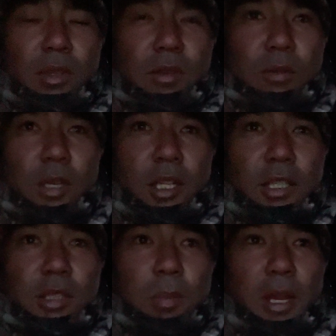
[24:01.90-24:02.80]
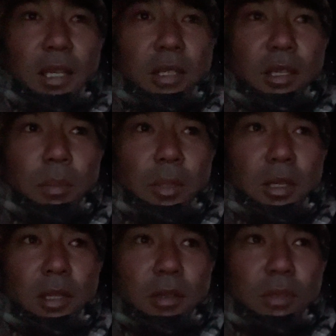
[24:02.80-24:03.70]
we got this lined up
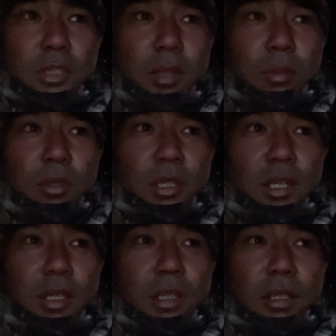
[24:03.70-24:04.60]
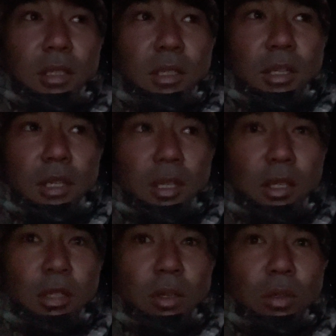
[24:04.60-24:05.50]
and was able to get in
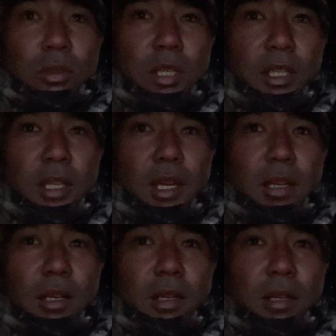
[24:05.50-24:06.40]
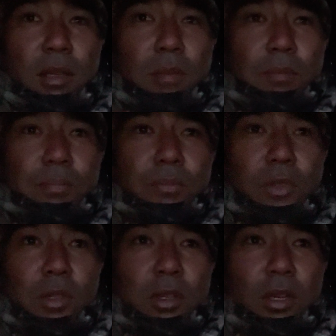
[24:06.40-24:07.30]
close like that on
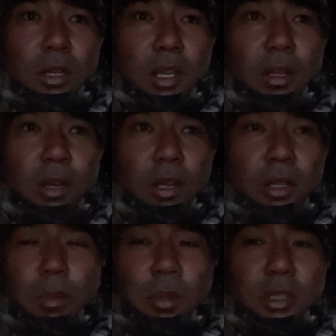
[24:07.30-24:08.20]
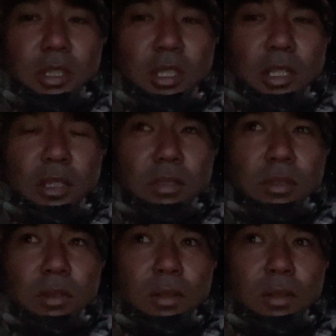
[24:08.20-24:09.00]
that bunch of deer. So